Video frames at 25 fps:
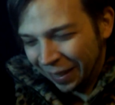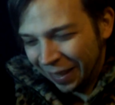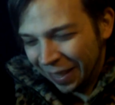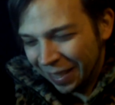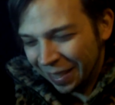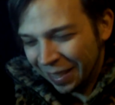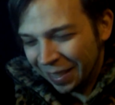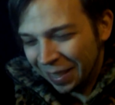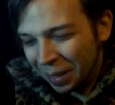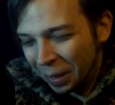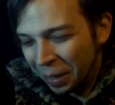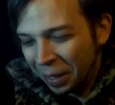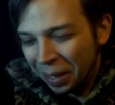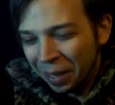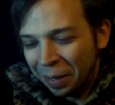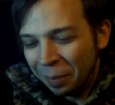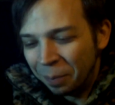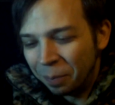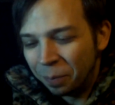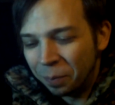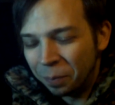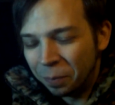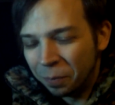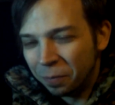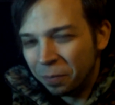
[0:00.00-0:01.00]
That's the
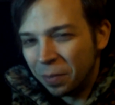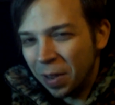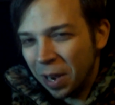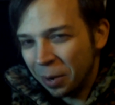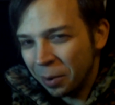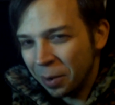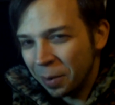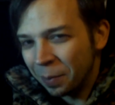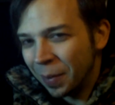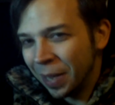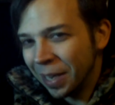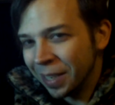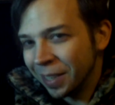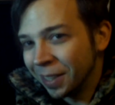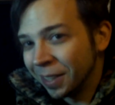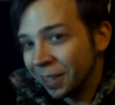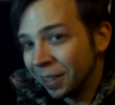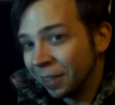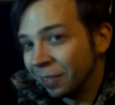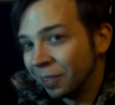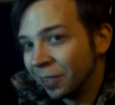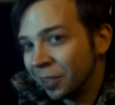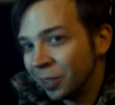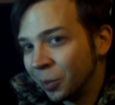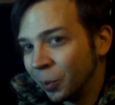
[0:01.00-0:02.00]
very basics
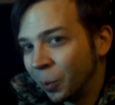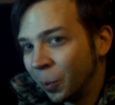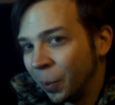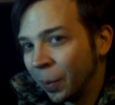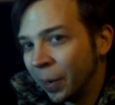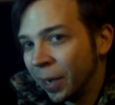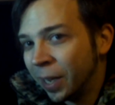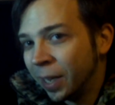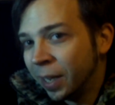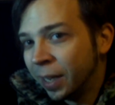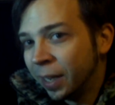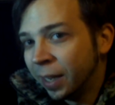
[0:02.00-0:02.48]
of the story,